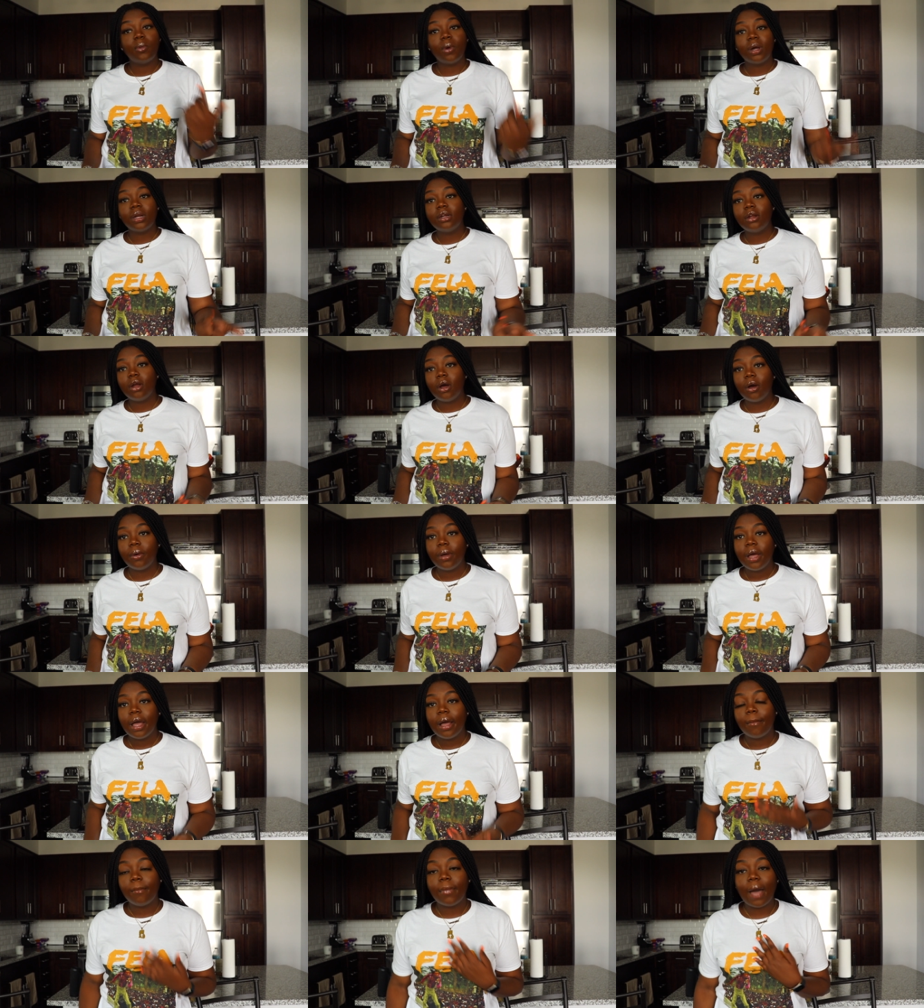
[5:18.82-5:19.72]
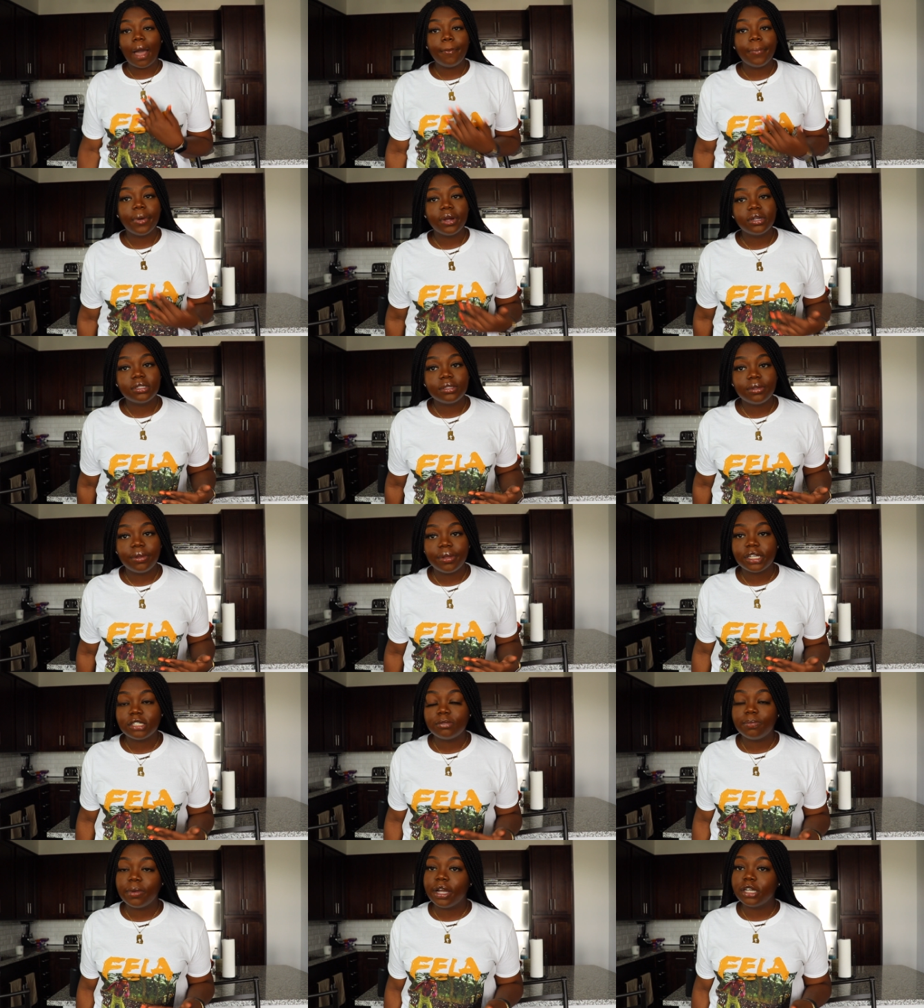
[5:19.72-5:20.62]
you want to know my personal
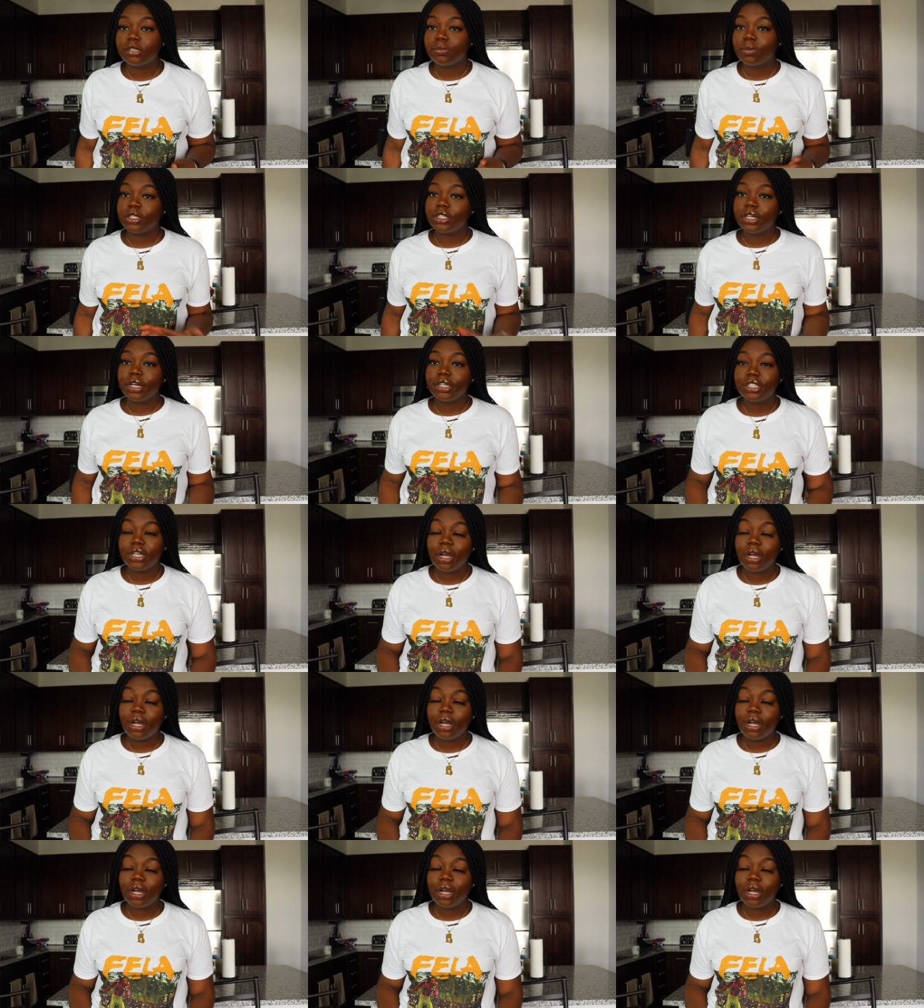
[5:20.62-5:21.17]
experience with church